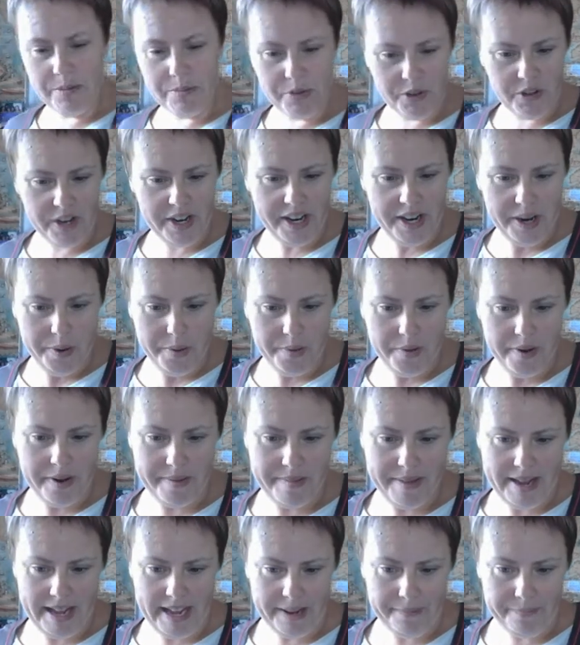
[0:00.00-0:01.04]
my
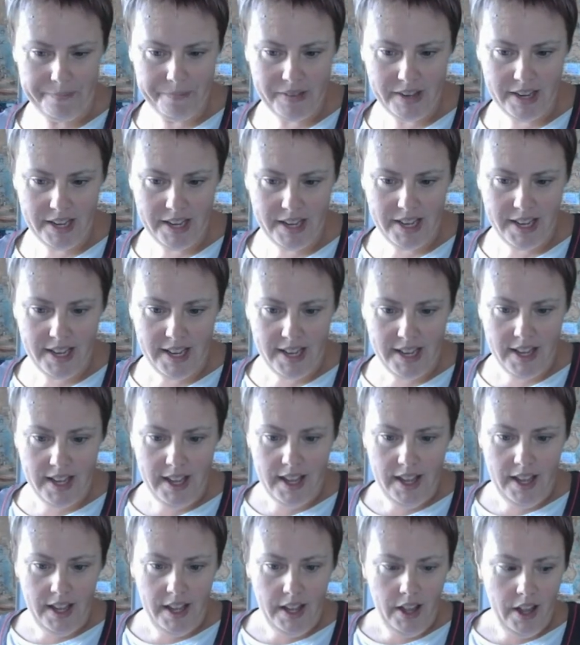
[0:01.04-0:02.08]
progress with it
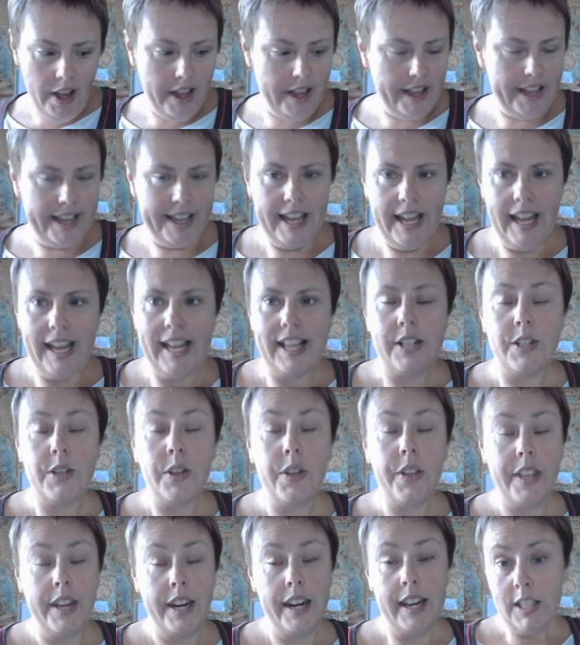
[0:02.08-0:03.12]
and um, the
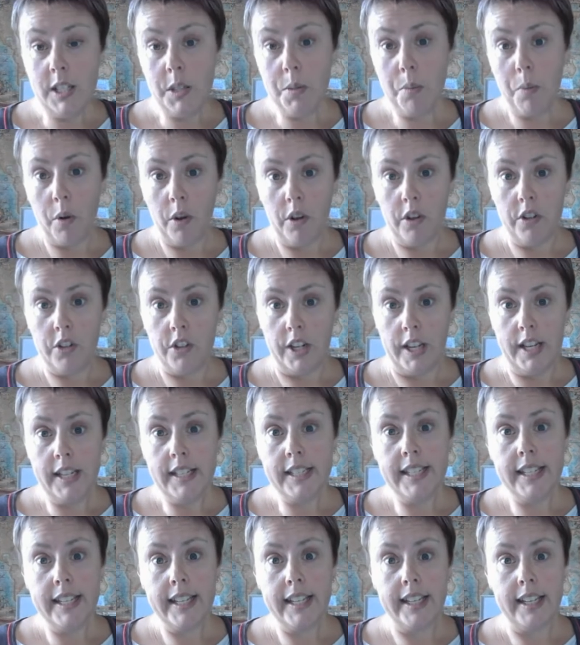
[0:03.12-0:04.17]
stitching
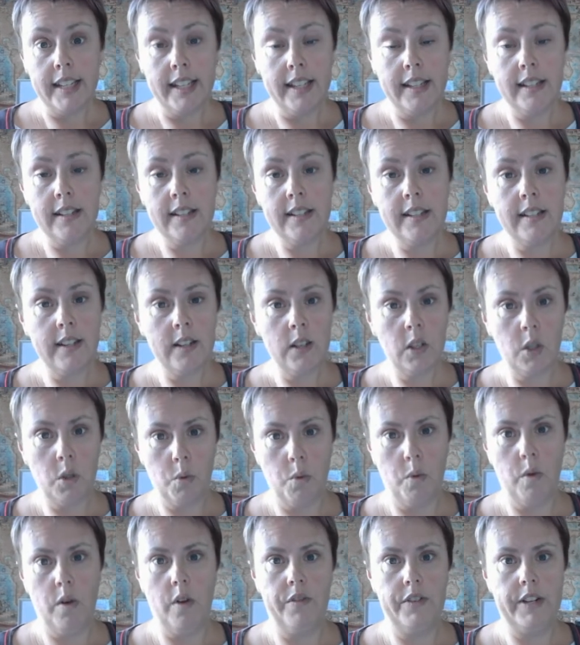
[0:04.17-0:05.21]
that that I
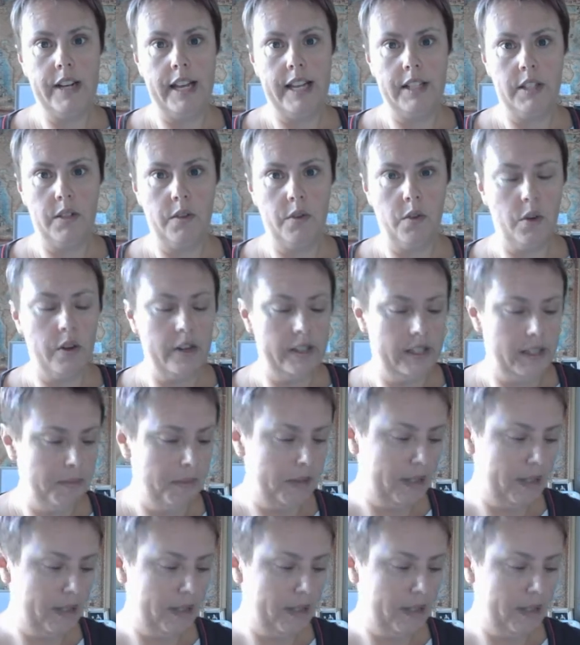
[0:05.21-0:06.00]
need to do on it.